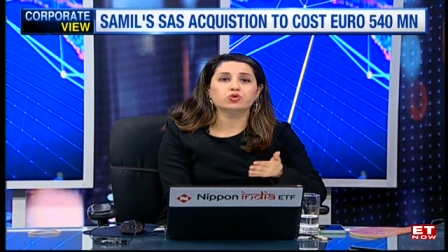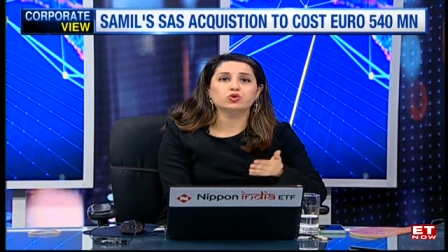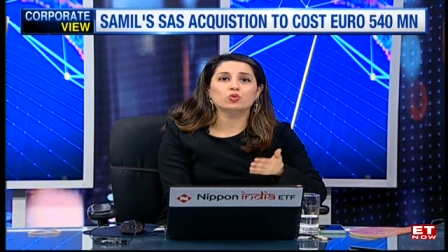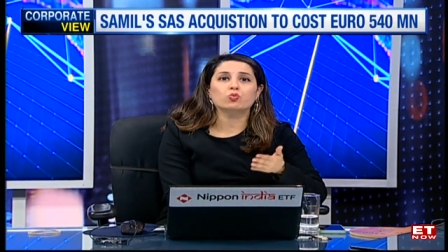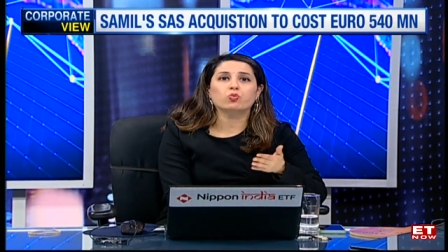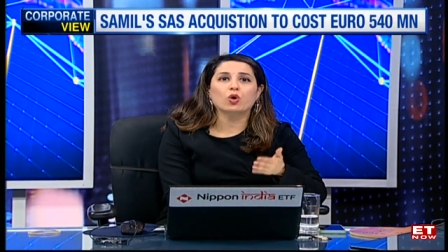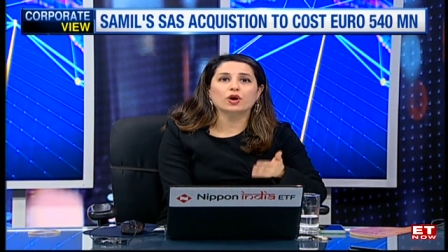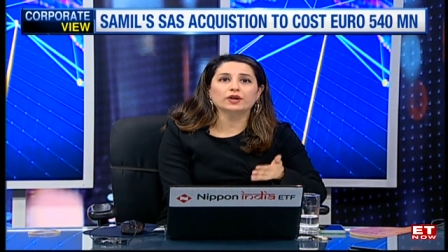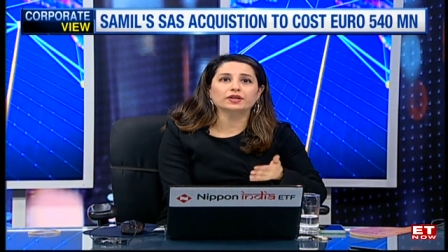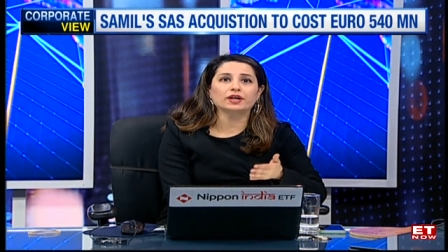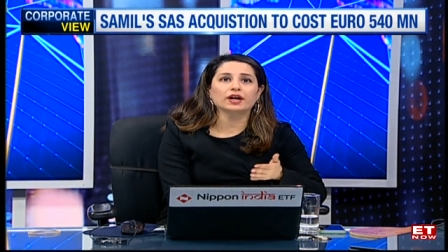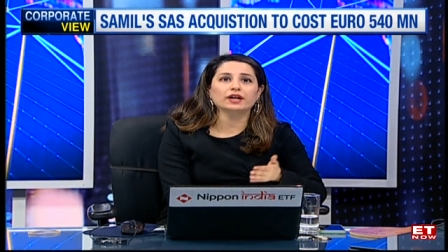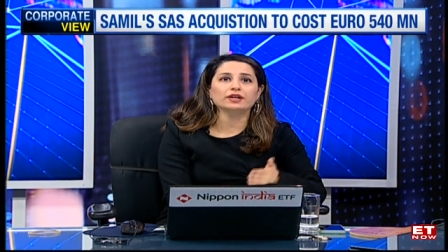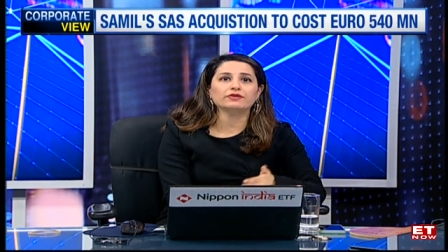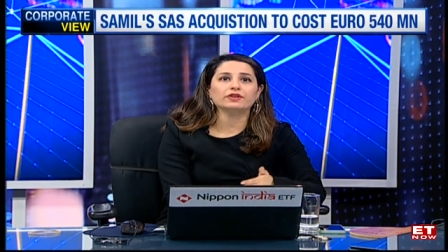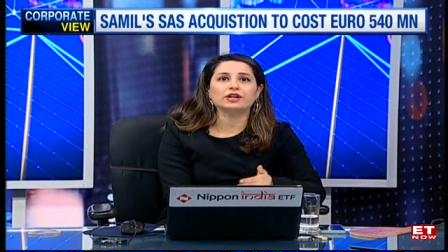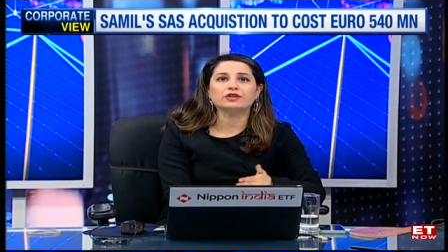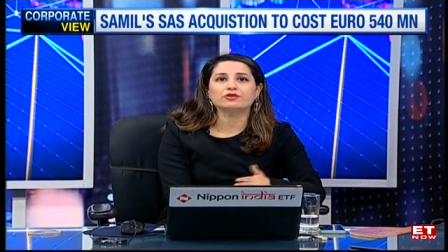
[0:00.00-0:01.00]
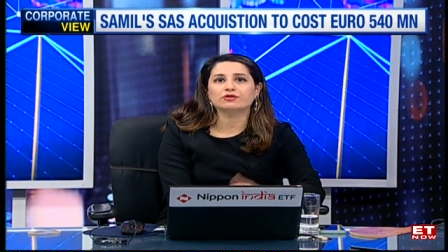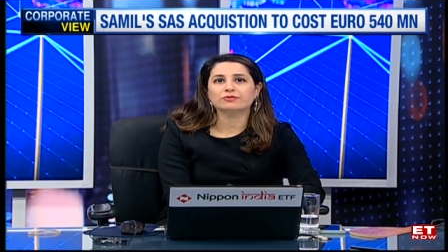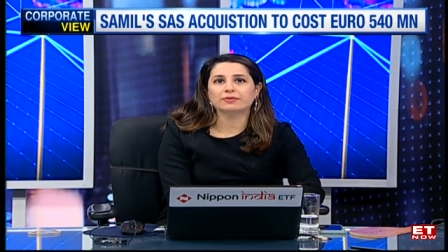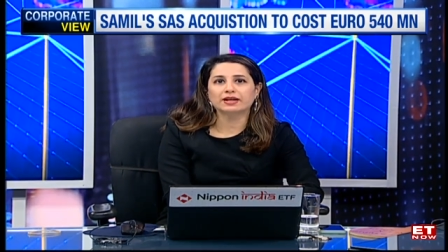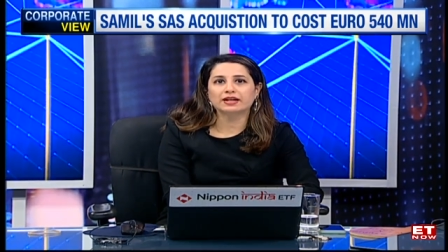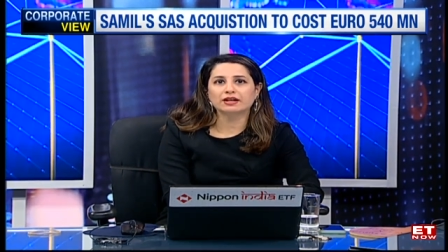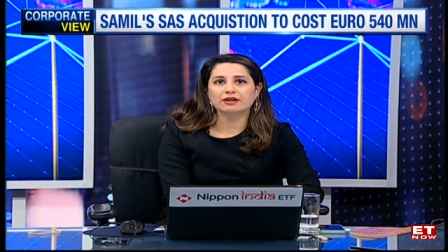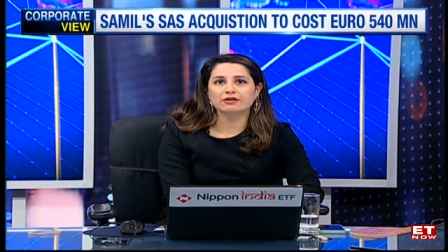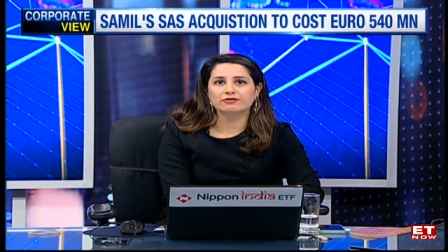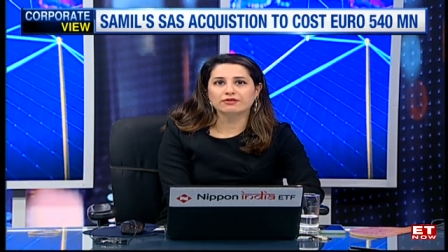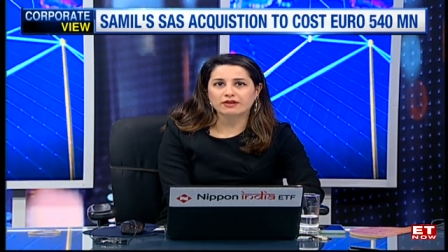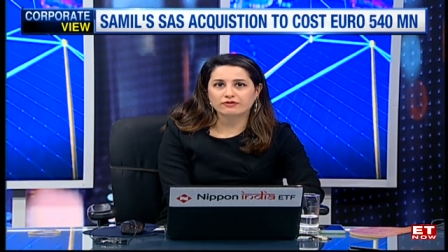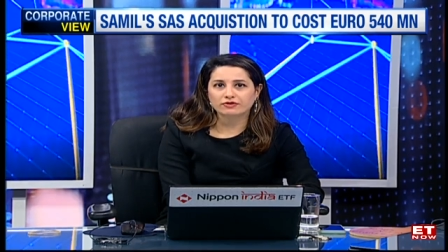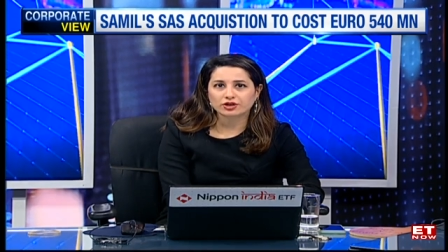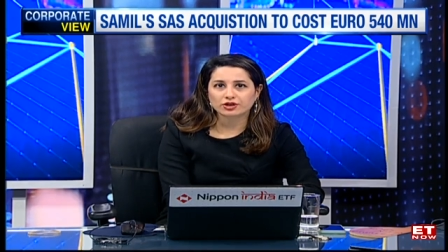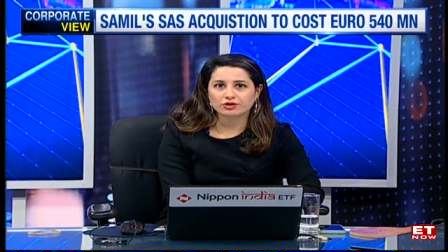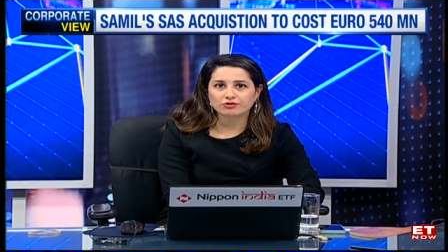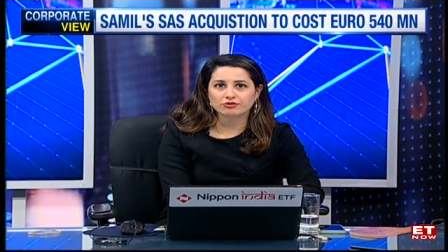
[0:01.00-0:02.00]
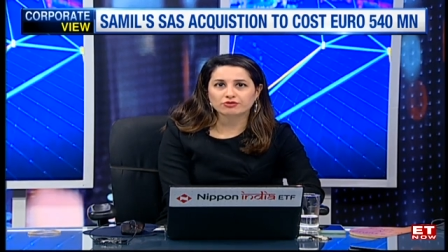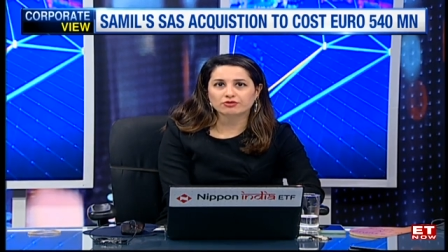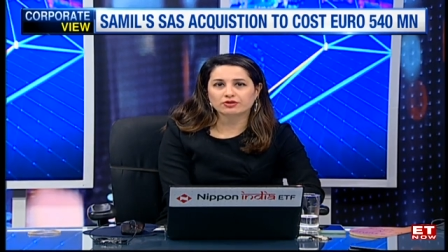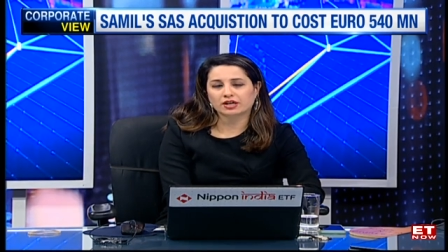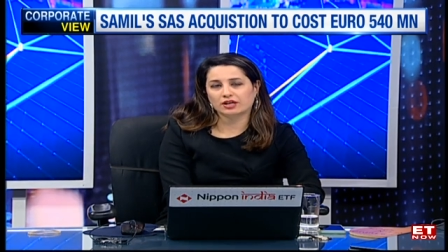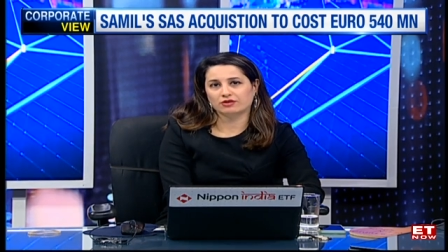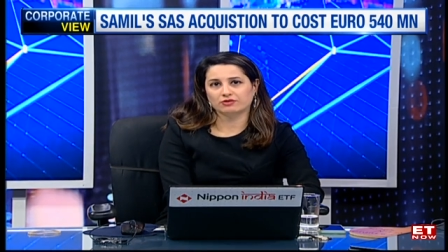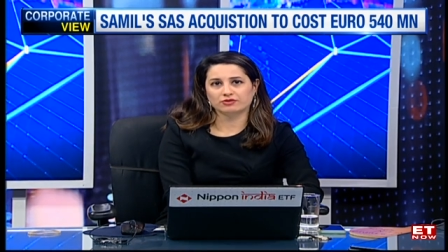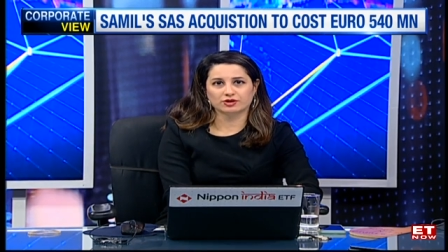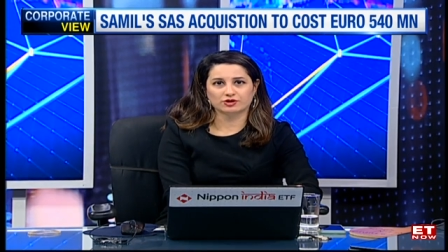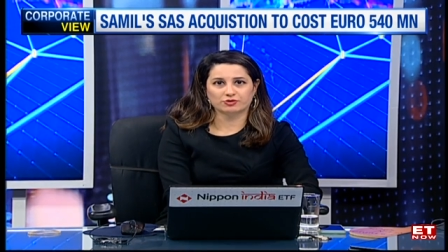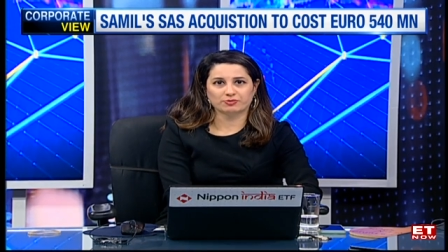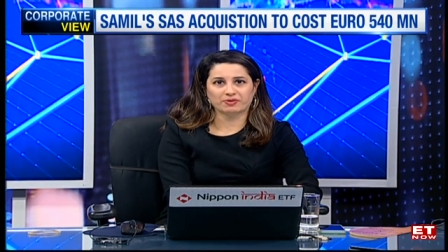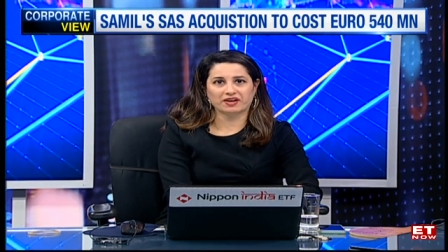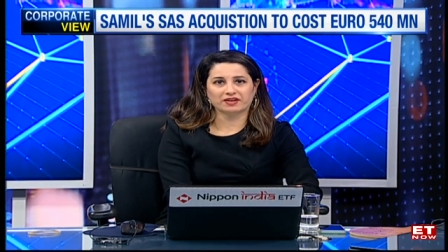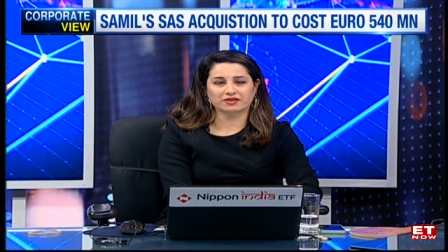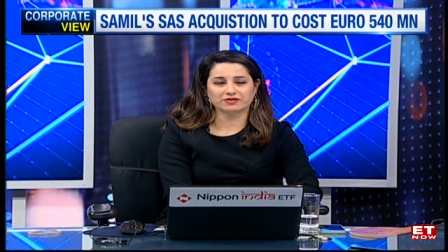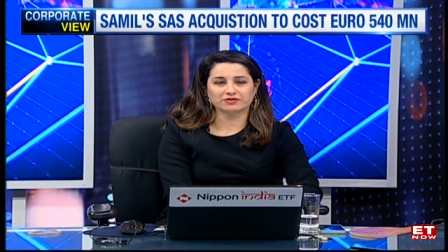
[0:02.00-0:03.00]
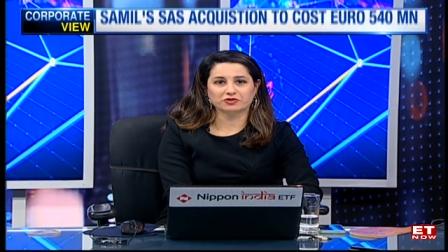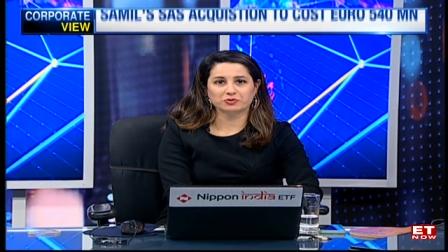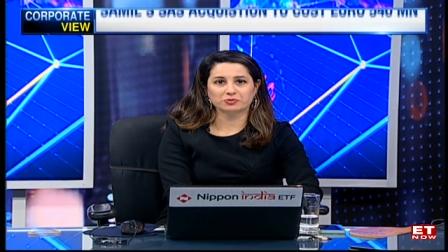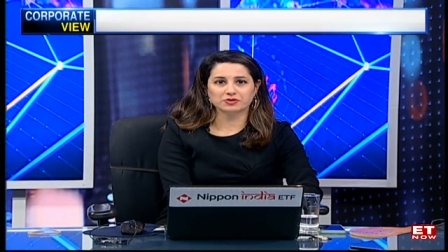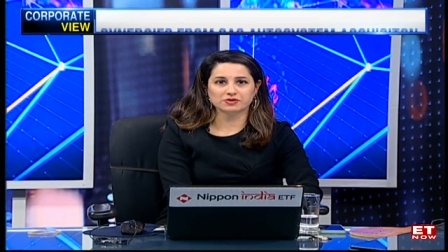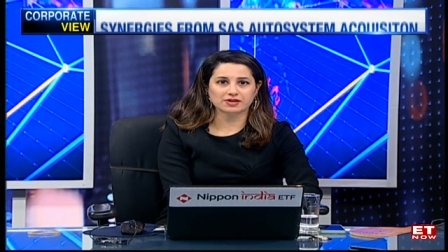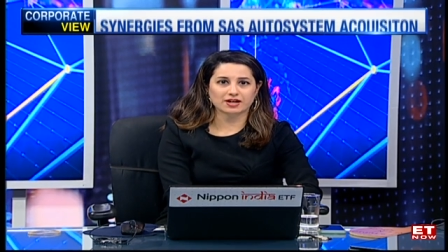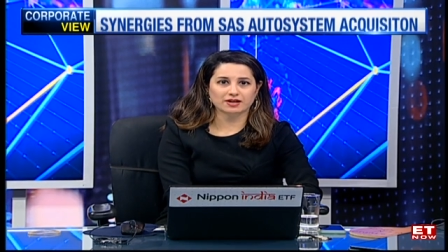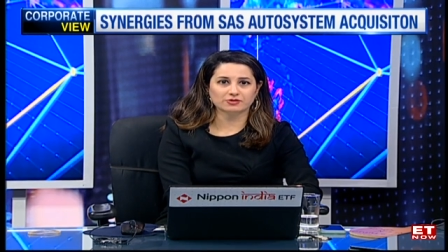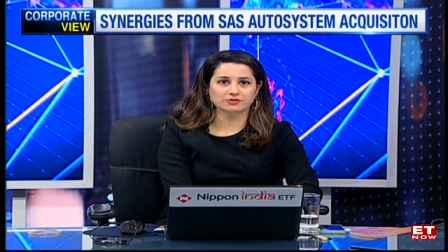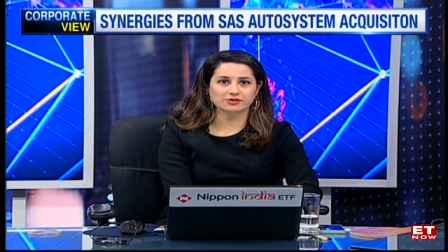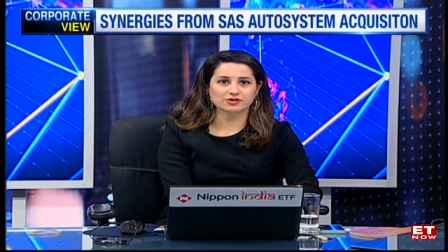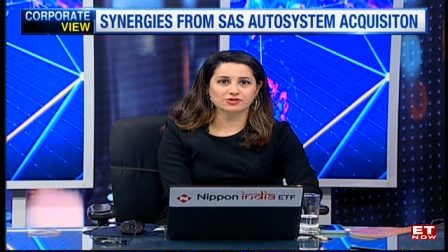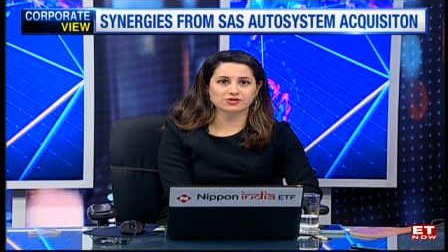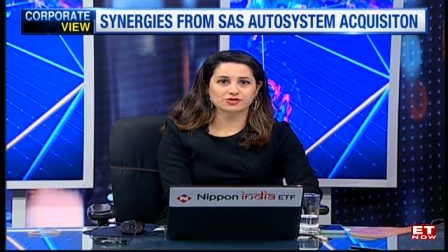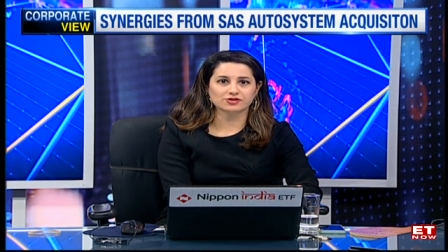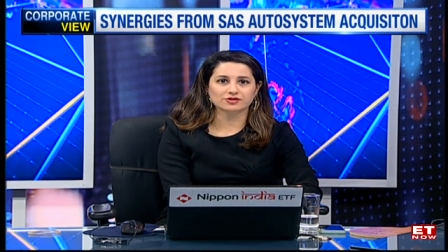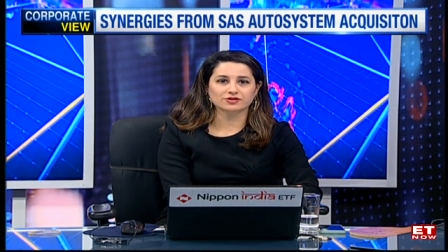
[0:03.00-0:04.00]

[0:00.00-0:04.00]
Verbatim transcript: So, what kind of incremental revenue can you expect from this acquisition?